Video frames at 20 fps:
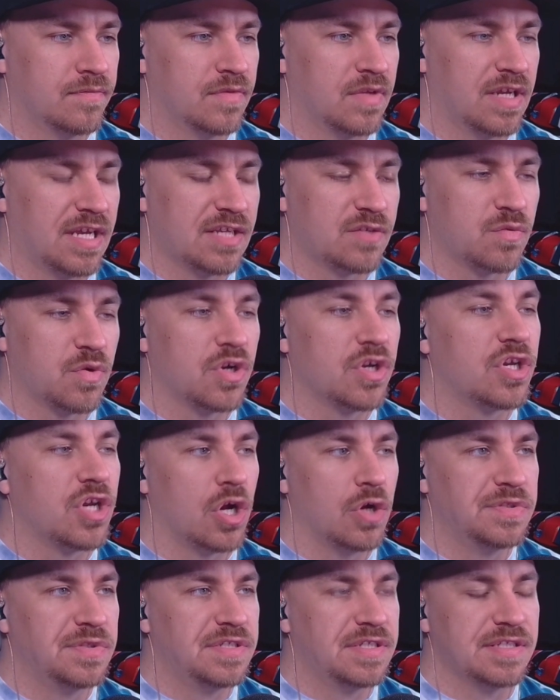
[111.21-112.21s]
I guess we're a
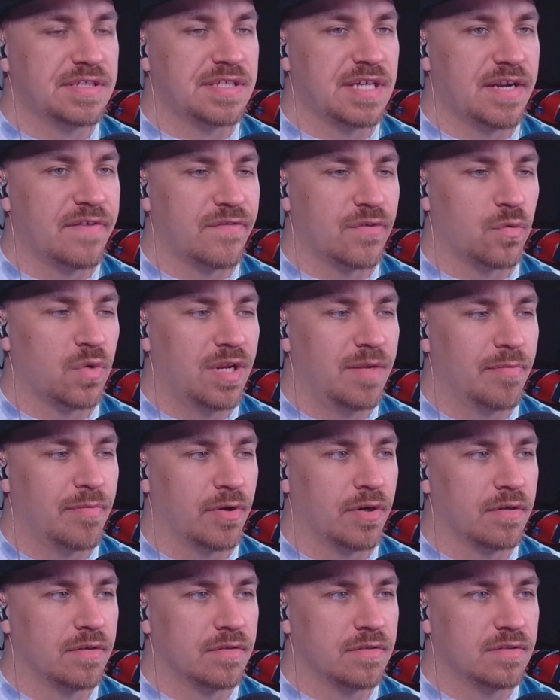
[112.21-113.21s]
ghost instead of a
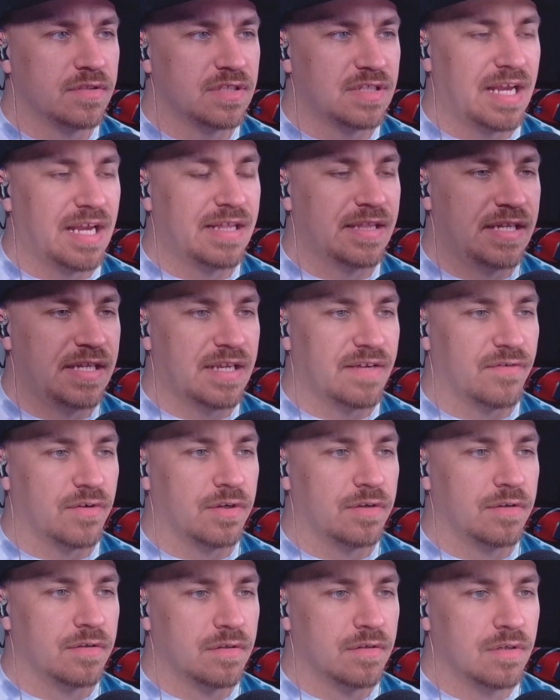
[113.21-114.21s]
reaper. Slightly
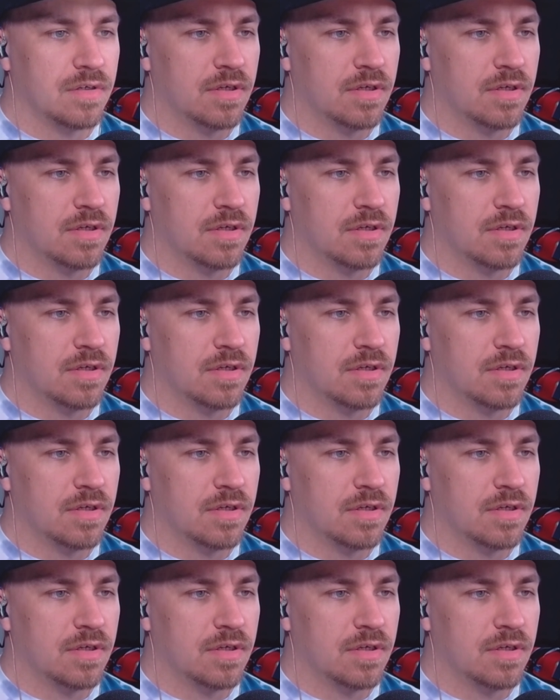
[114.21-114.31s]
different.